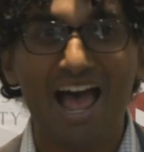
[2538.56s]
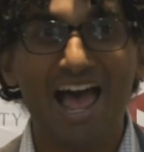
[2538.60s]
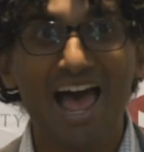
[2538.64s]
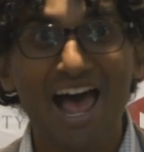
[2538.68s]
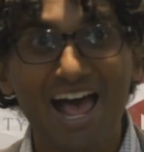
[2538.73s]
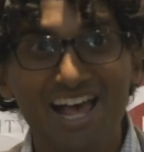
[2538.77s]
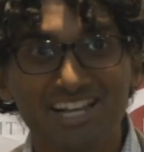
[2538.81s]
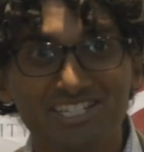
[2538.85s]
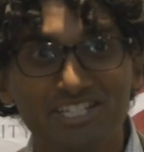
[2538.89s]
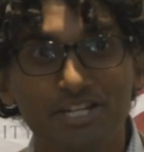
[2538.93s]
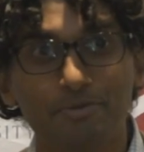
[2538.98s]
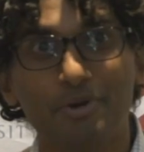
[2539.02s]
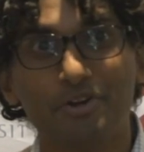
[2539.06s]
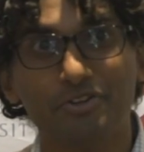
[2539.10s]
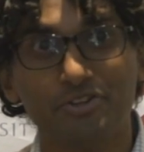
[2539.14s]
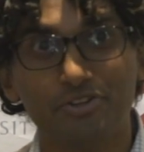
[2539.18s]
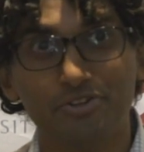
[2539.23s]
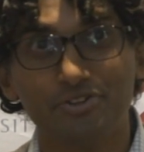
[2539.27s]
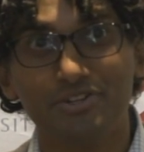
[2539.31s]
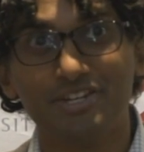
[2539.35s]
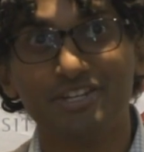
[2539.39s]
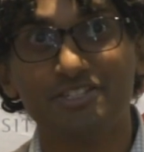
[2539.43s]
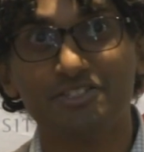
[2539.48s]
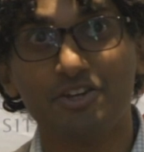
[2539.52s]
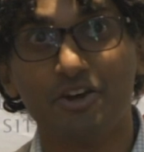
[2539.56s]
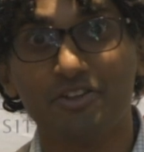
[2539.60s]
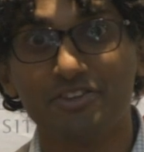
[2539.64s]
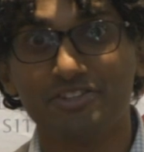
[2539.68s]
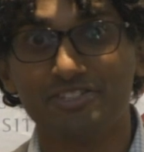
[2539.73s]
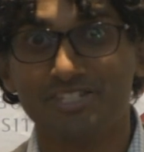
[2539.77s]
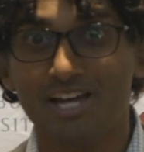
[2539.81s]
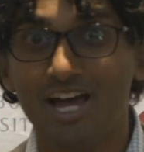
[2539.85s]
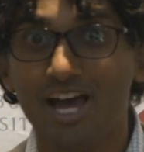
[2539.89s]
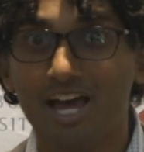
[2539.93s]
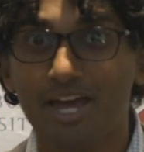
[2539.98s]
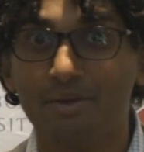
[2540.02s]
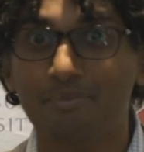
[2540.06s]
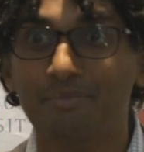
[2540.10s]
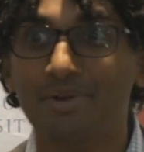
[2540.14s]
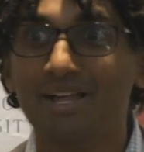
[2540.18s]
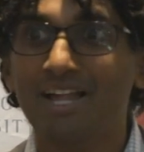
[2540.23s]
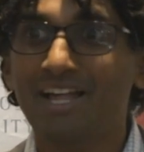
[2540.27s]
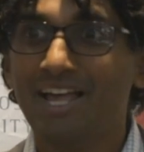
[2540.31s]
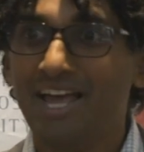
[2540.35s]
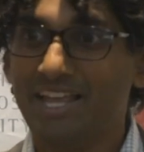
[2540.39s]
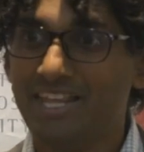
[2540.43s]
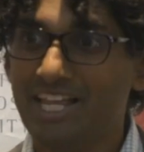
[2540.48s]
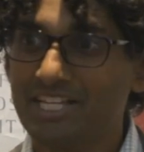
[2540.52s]
ask about unions all the time,
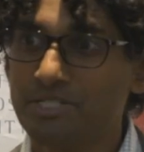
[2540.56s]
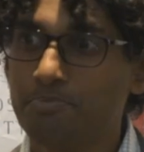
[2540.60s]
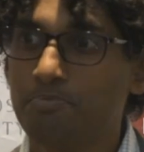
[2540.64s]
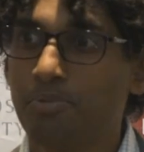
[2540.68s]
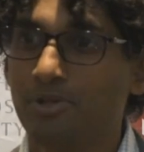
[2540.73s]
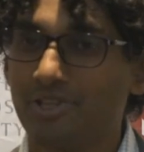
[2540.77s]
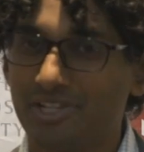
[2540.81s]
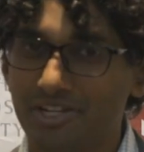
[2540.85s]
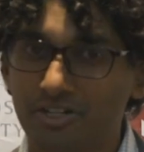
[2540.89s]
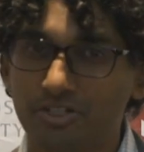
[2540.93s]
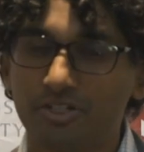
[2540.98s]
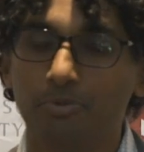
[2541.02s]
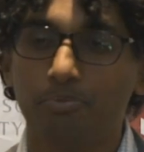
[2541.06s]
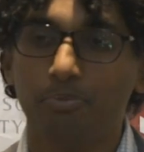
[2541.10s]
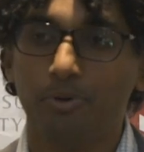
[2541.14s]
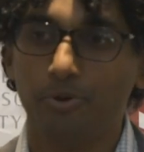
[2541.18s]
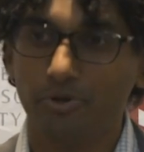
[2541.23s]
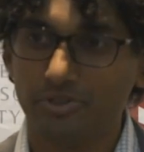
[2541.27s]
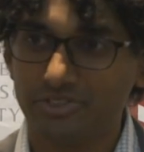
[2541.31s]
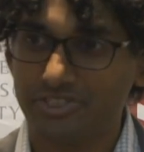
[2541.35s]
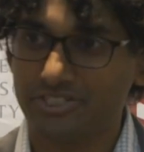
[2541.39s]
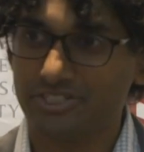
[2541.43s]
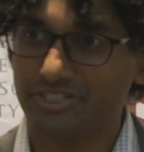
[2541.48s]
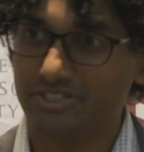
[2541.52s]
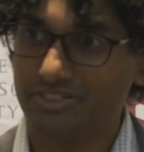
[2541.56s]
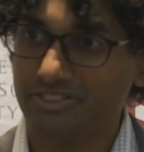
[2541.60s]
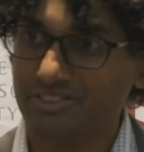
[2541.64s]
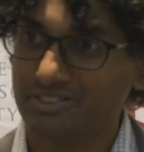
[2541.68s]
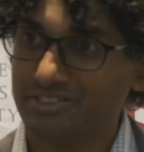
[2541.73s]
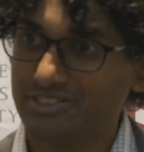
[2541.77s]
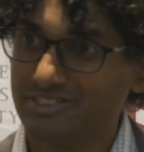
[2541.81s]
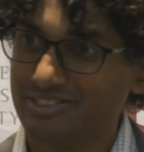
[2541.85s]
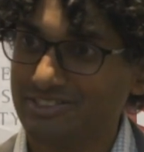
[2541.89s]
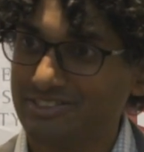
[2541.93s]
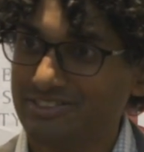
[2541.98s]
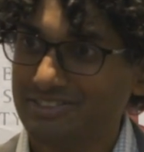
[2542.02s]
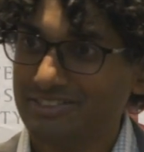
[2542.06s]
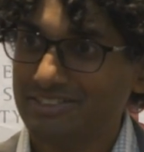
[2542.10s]
and that's political pollsters.